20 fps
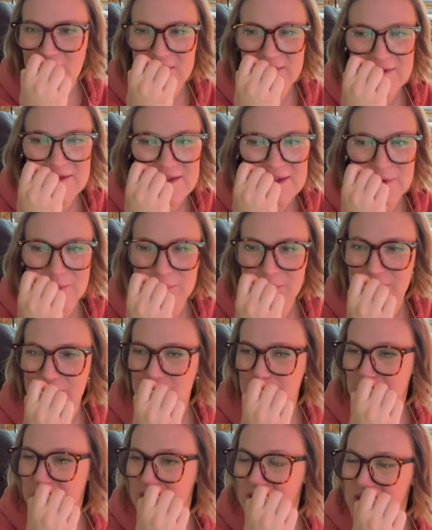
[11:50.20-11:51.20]
Um,
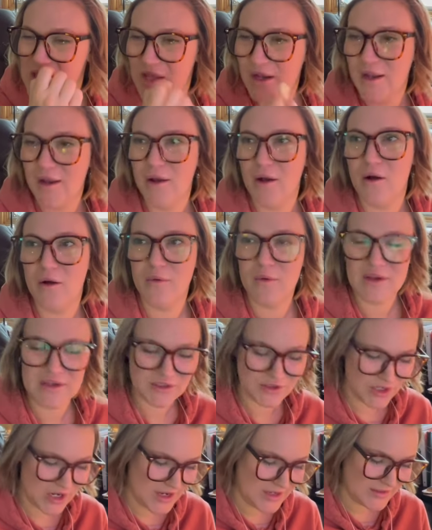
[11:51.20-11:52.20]
and one that I always
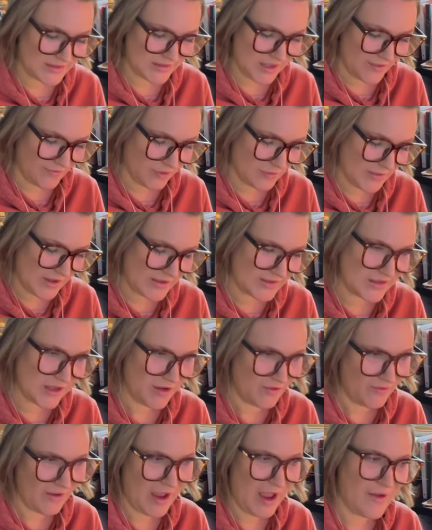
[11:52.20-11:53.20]
try to set for
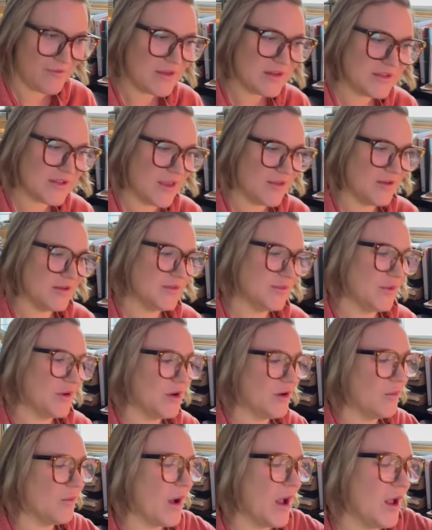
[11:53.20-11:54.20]
myself, I haven't set this one in
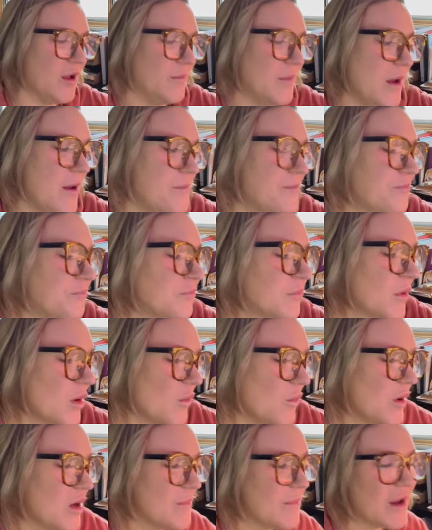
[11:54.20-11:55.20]
a while, but
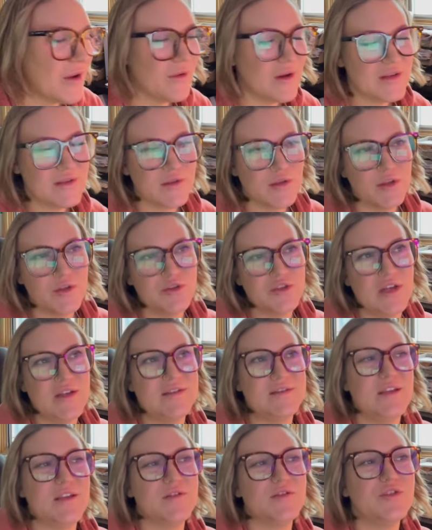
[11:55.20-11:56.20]
one of my
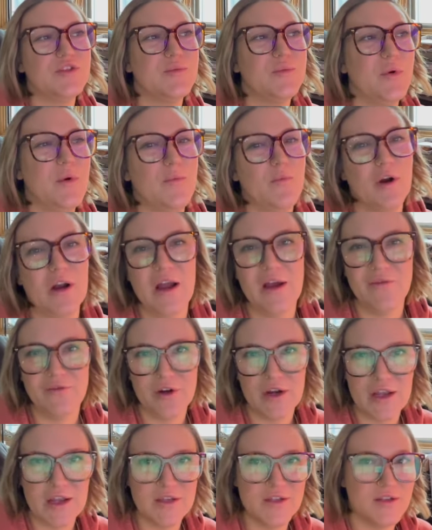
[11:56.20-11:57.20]
resolutions is to put more
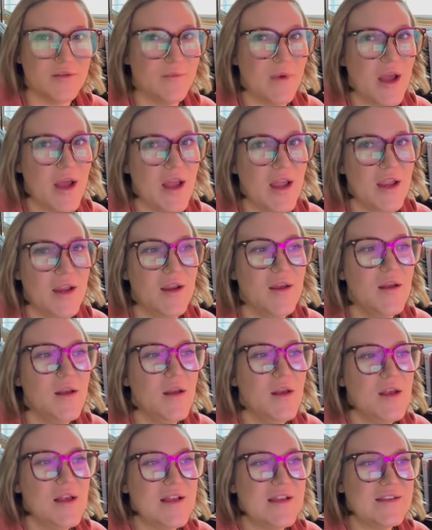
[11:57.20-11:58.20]
effort into my
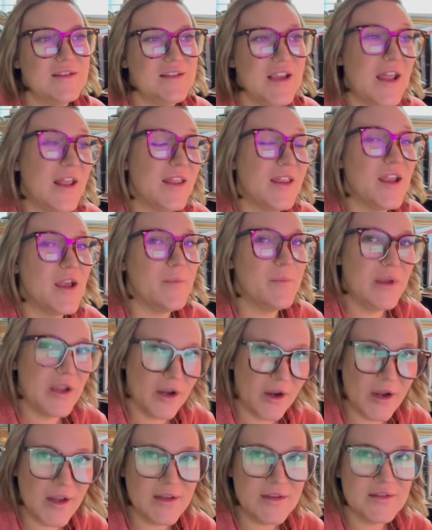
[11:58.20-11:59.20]
daily
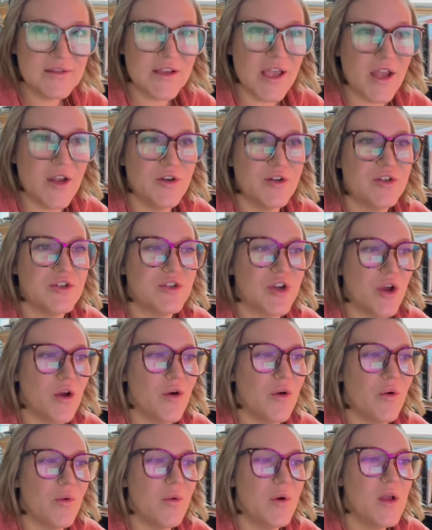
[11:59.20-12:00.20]
appearance and
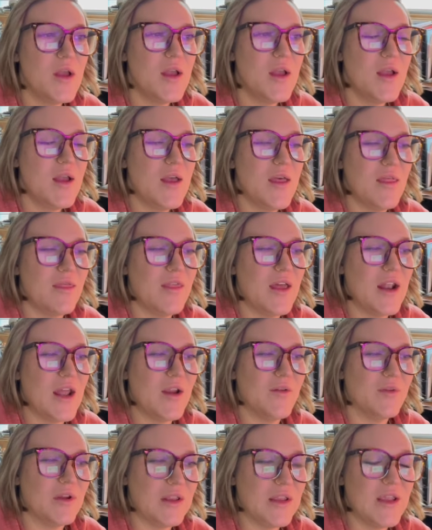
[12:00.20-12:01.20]
show that I
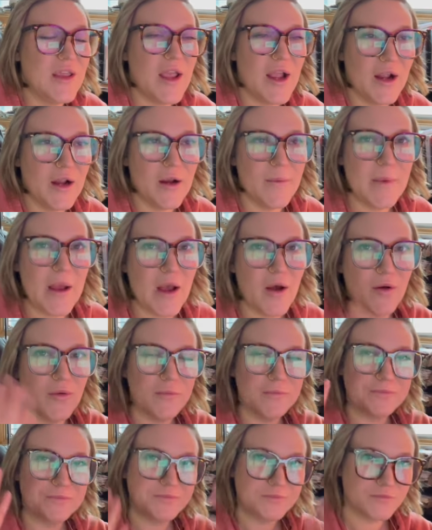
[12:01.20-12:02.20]
really care about
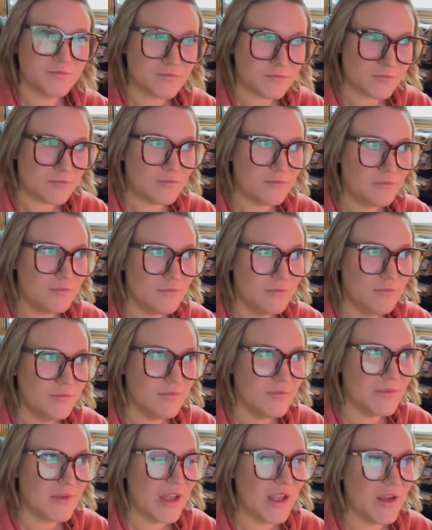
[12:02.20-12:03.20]

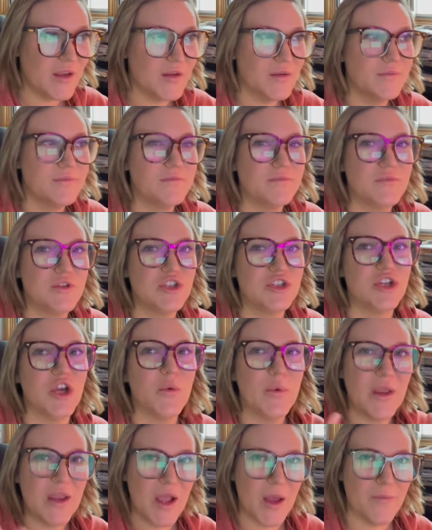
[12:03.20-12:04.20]
like
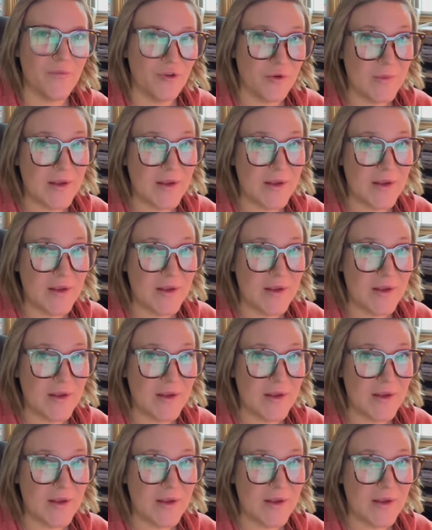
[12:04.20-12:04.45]
showing up for